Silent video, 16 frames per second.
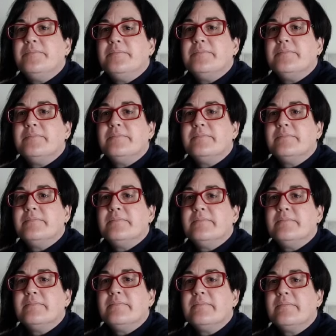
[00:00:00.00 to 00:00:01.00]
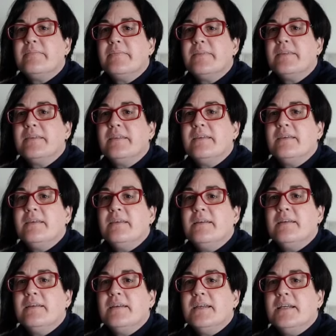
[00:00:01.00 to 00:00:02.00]

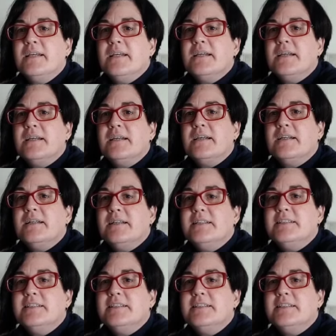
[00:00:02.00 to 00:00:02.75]
(no one is talking)